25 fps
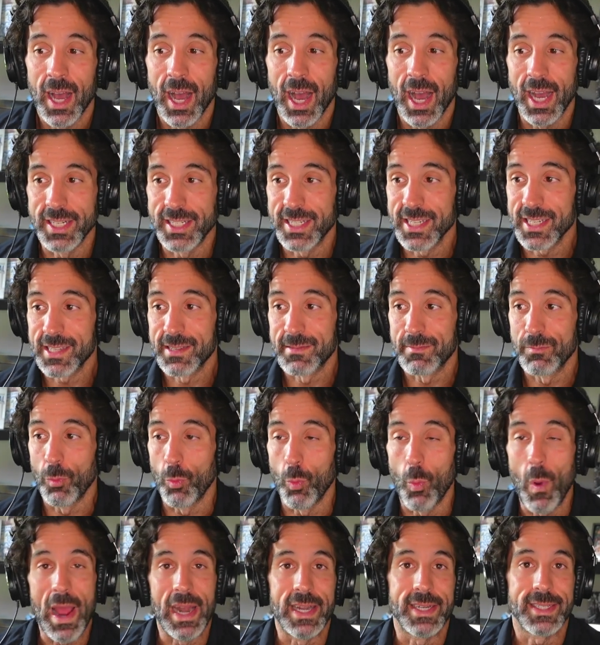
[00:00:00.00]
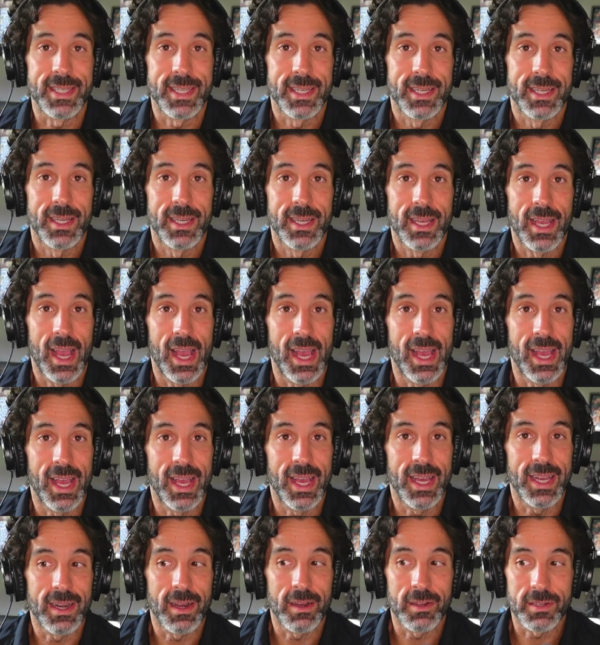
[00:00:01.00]
I just went,
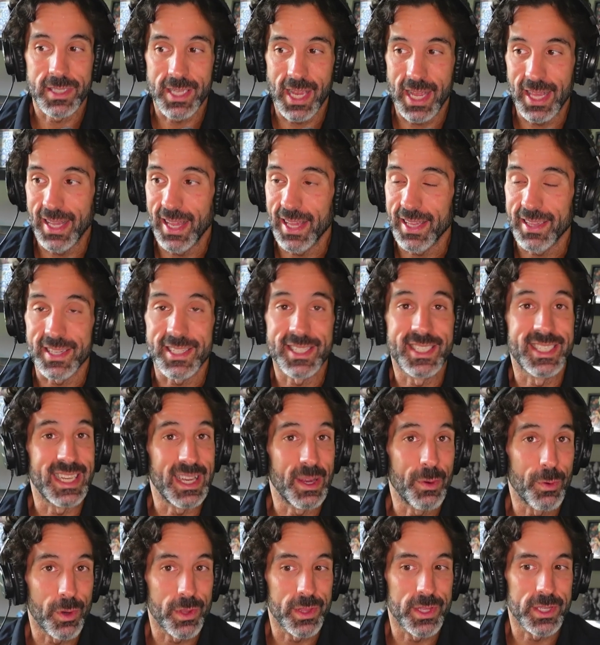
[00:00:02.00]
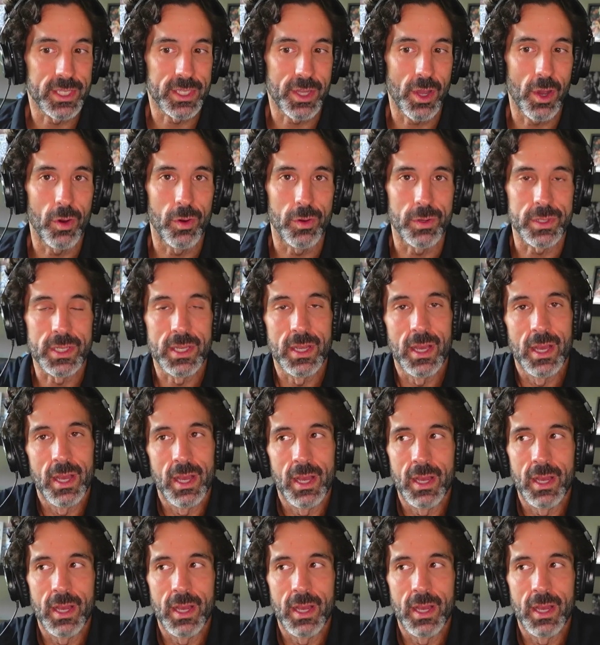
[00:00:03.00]
and I'll say, like, let's see where this goes.